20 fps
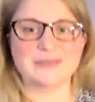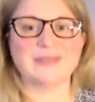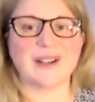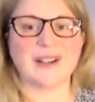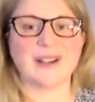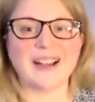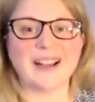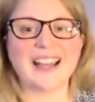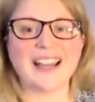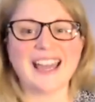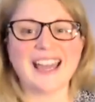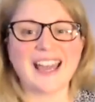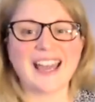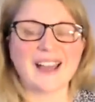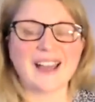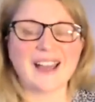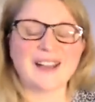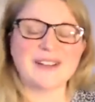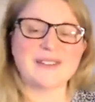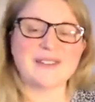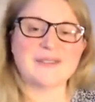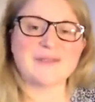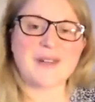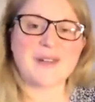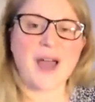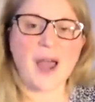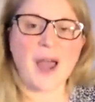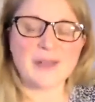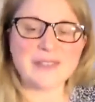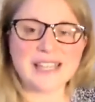But
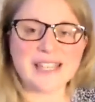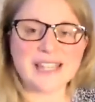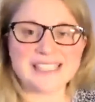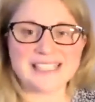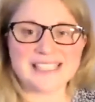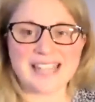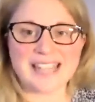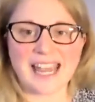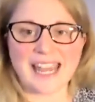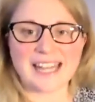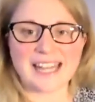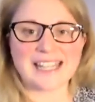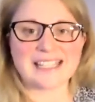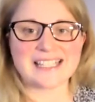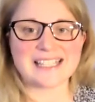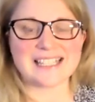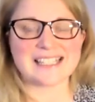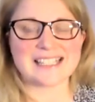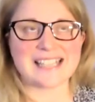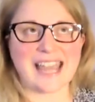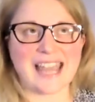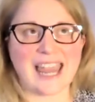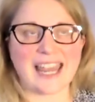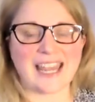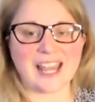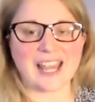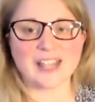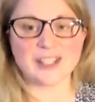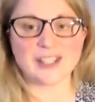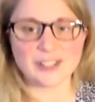I'm here today to say
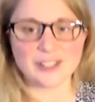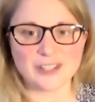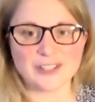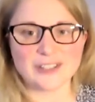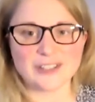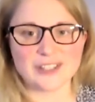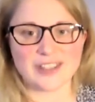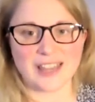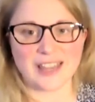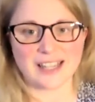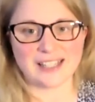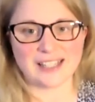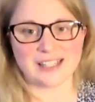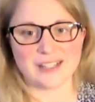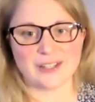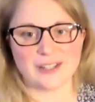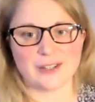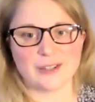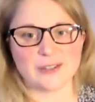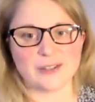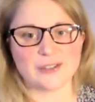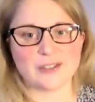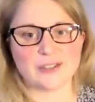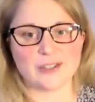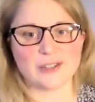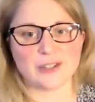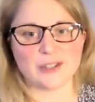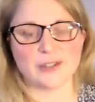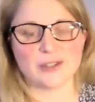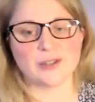a huge thank you
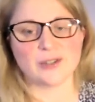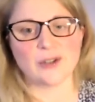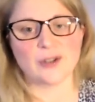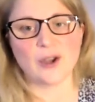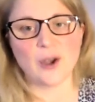to